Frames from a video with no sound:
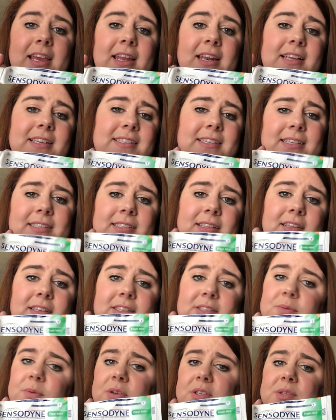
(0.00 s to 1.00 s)
and he says that
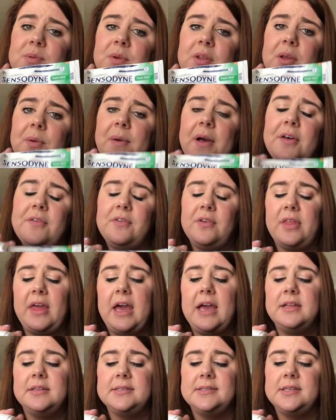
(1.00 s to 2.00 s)
this works really well for that.